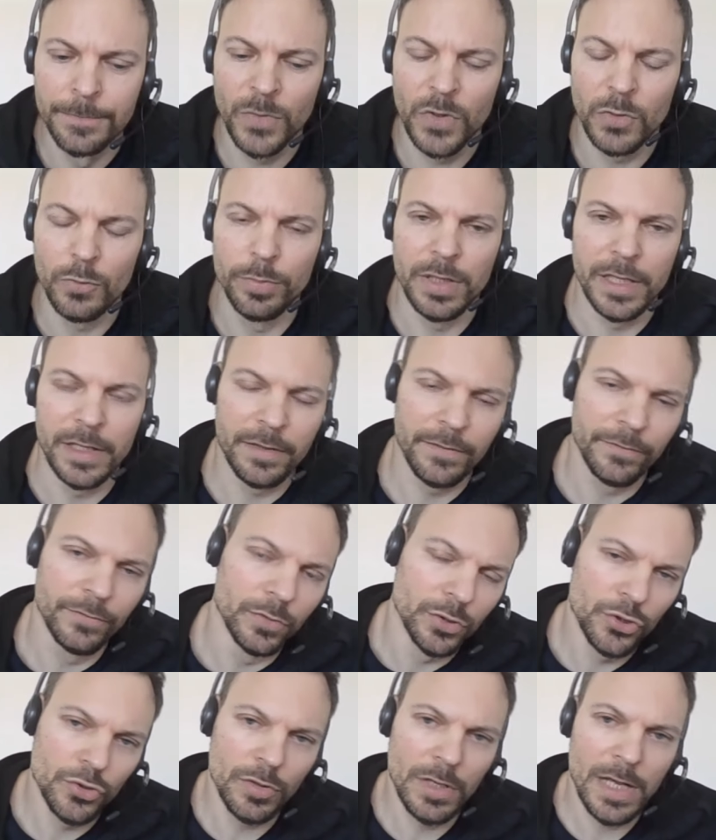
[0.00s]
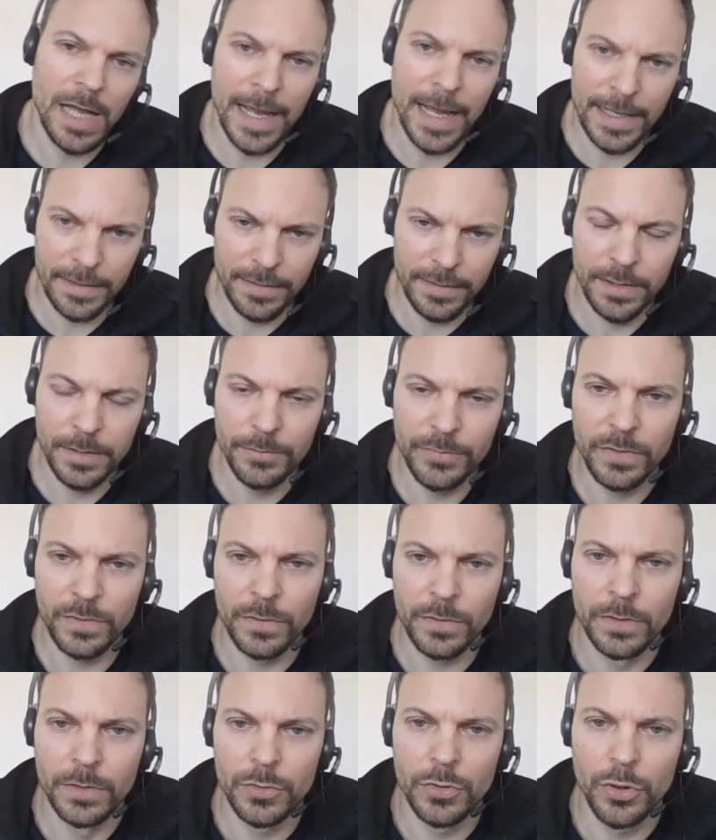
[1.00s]
to place virtual
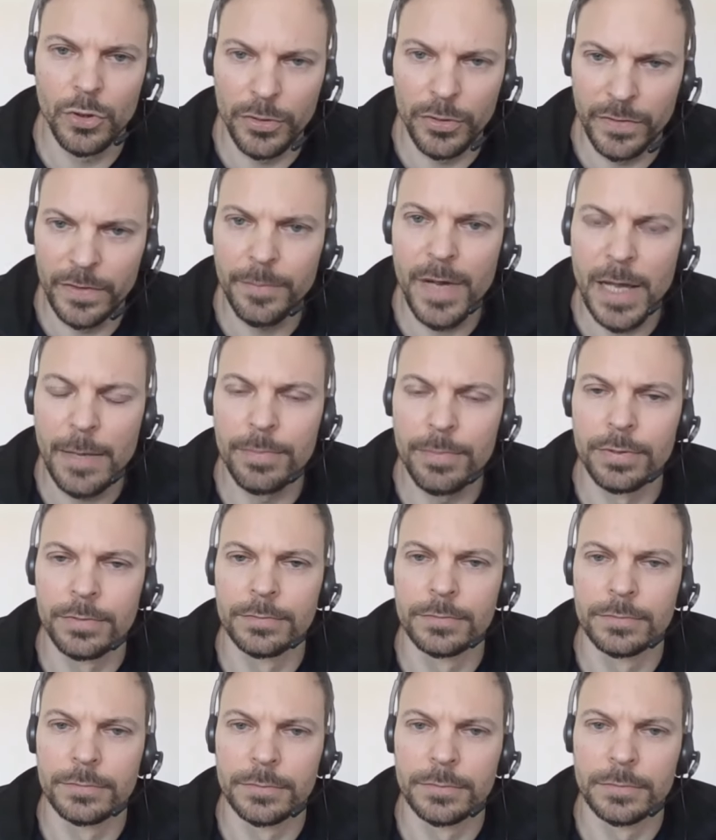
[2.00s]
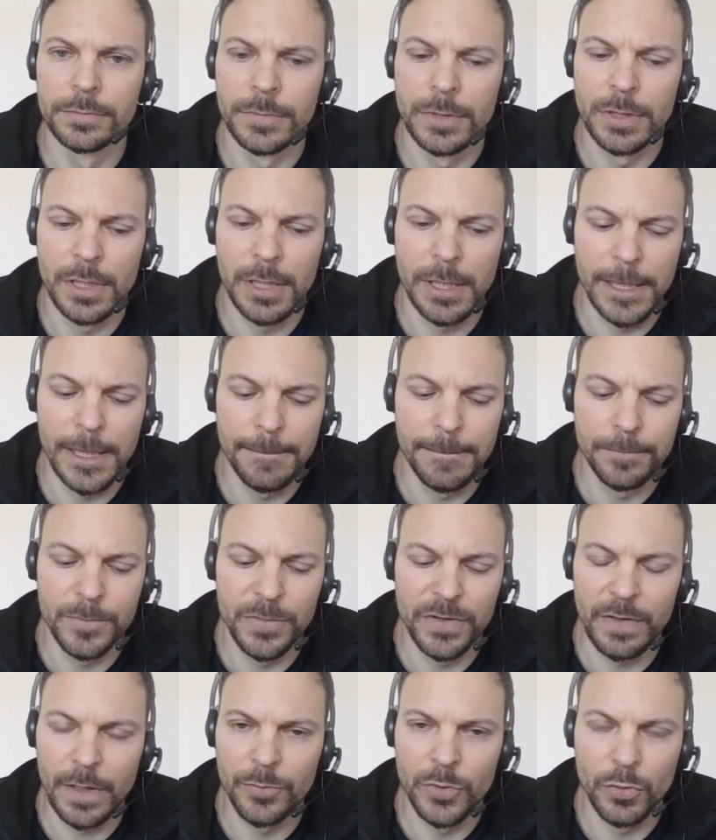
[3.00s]
items on the map. Um,
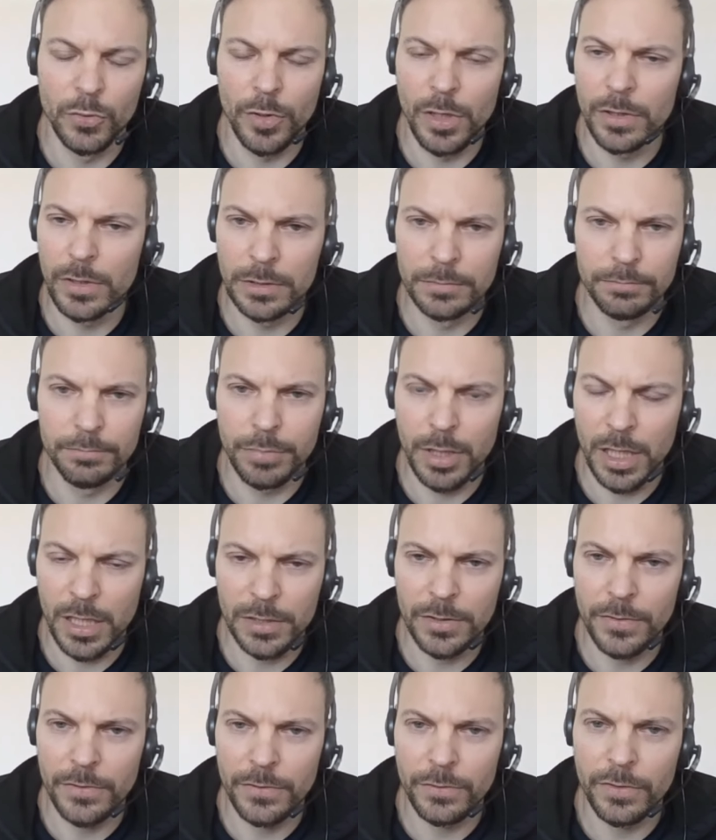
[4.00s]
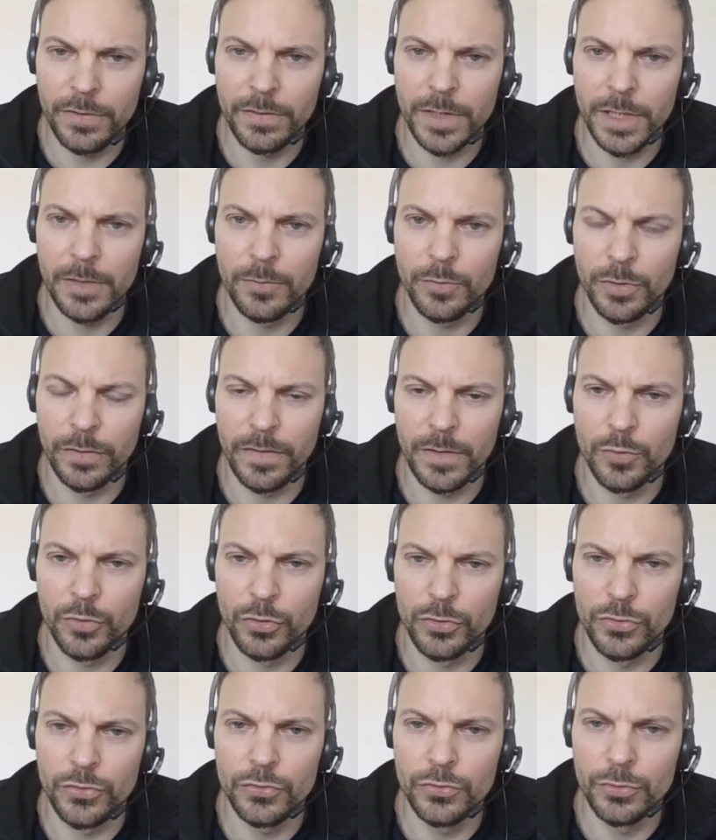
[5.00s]
it's up to our partners to decide what they
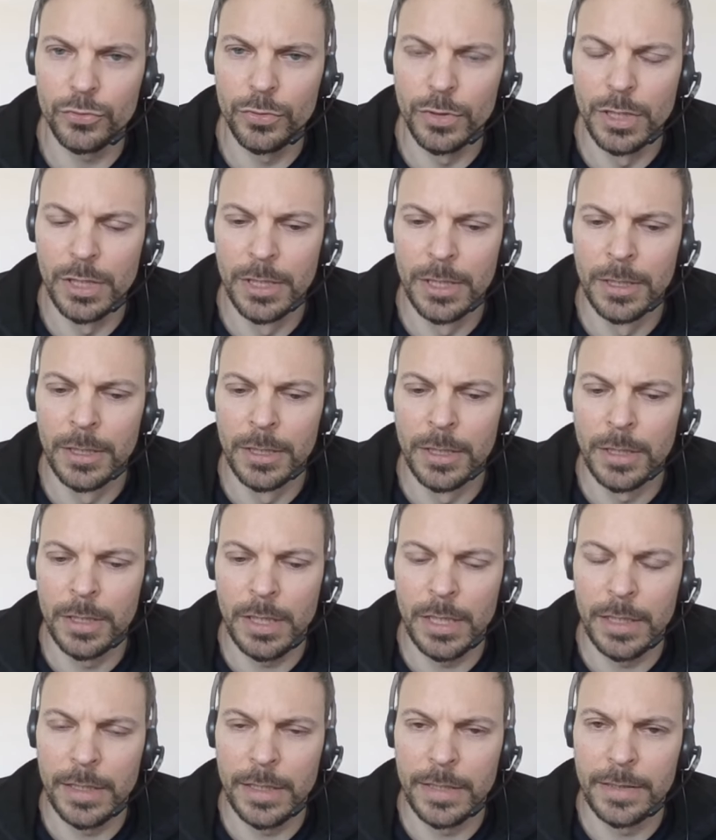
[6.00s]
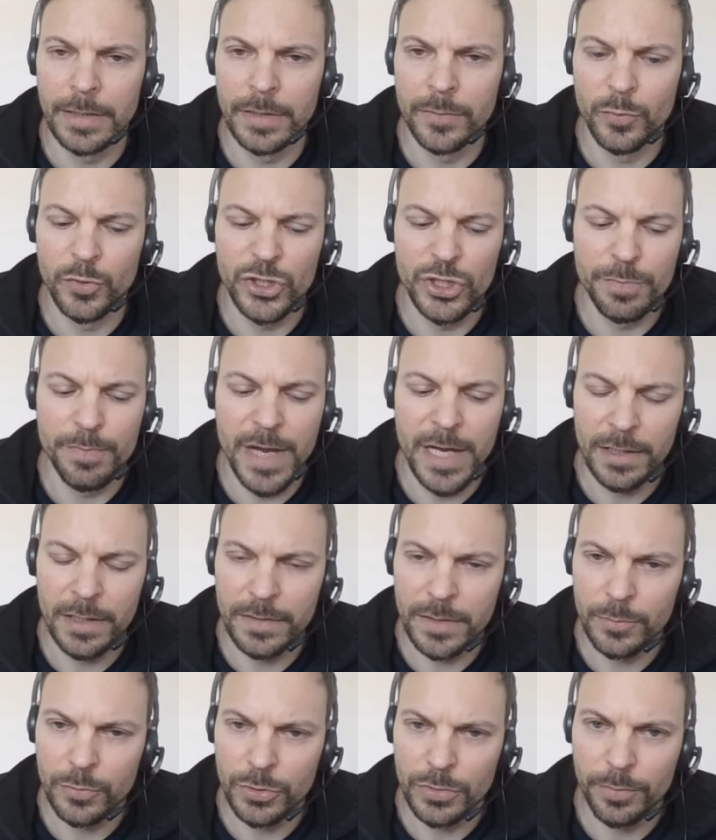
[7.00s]
want to and in which manner
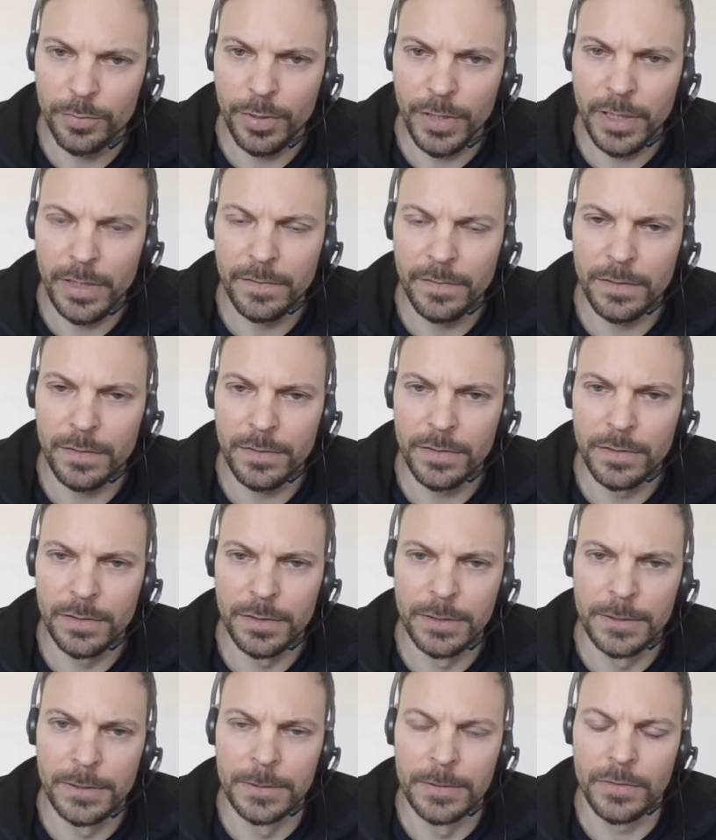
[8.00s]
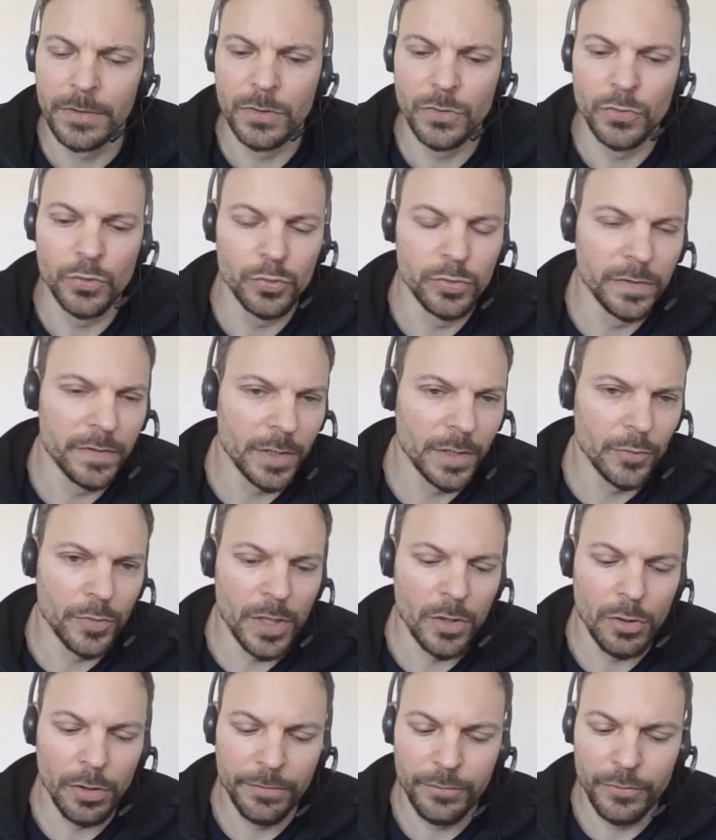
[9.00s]
they want to place it. The tools that we
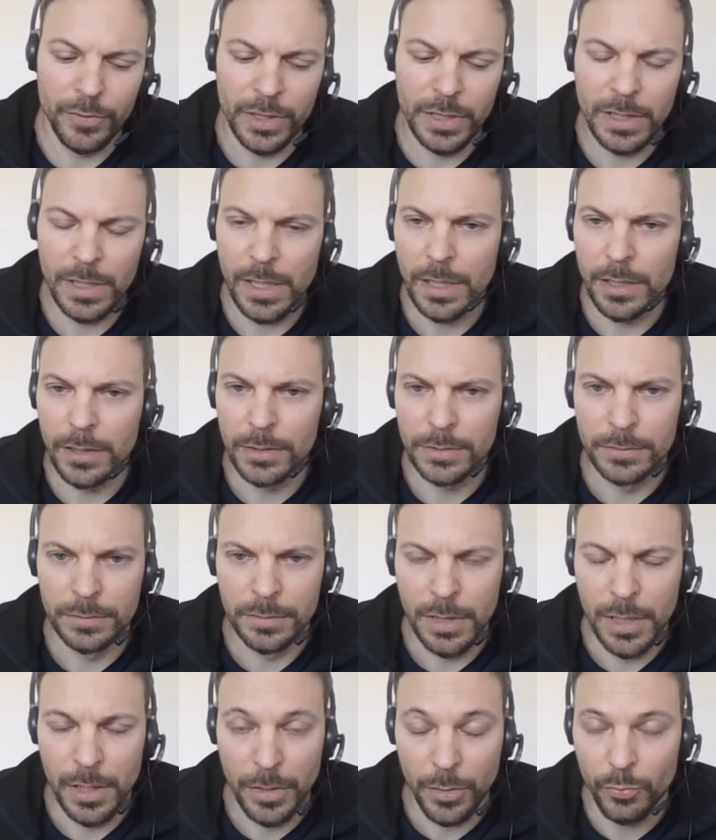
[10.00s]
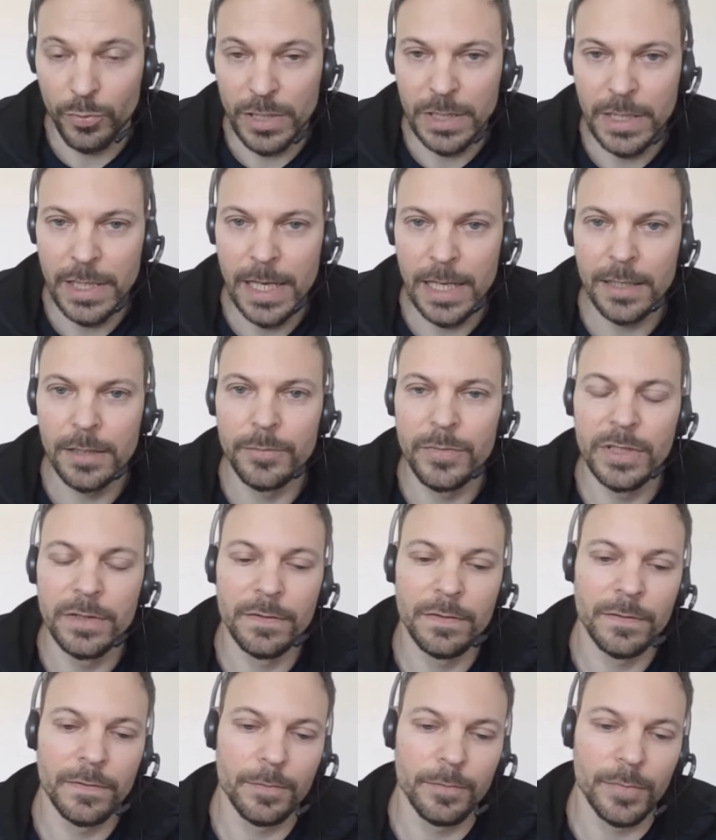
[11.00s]
are offering are uh, three D
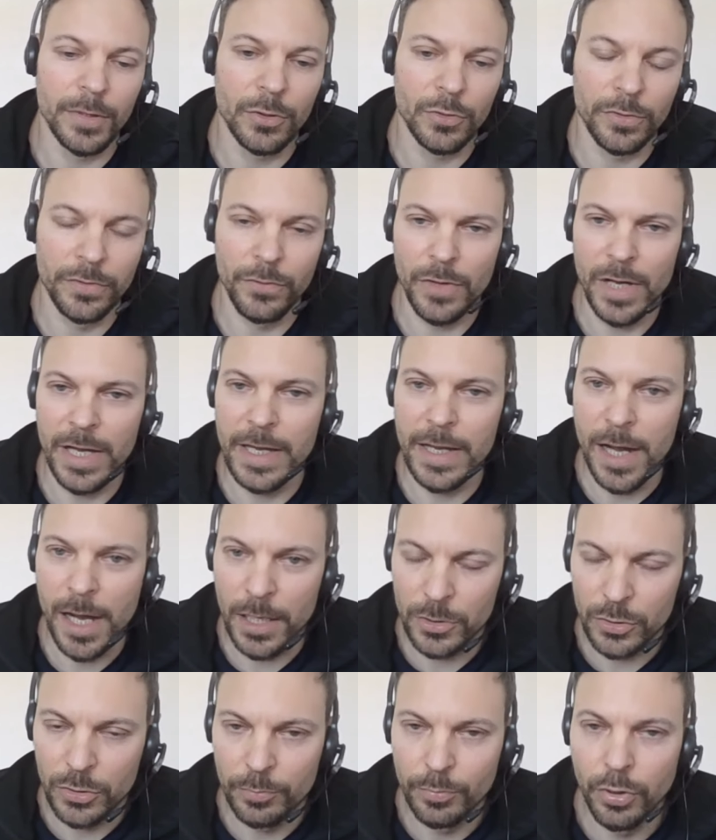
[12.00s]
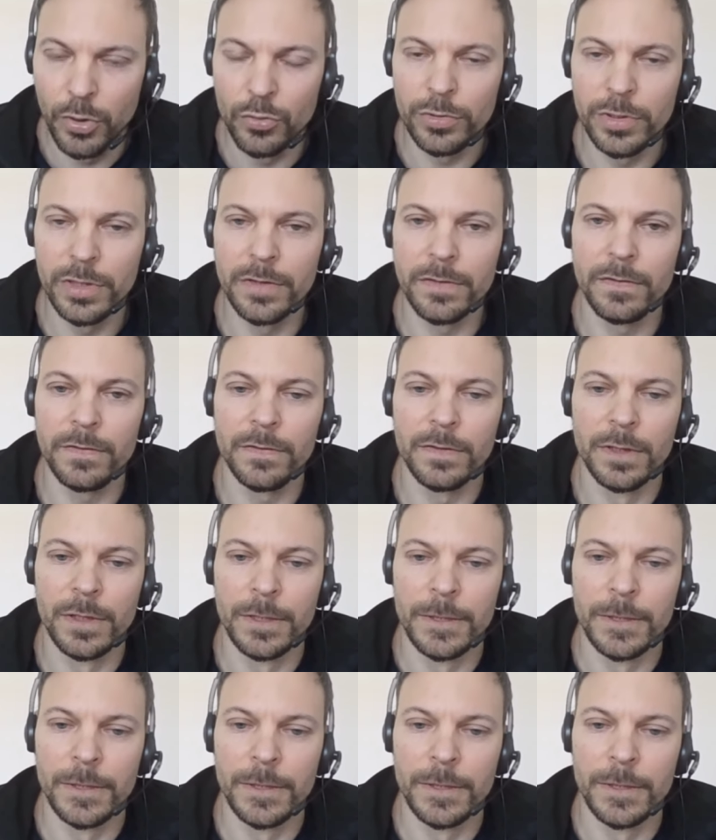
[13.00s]
elements, but also A R components,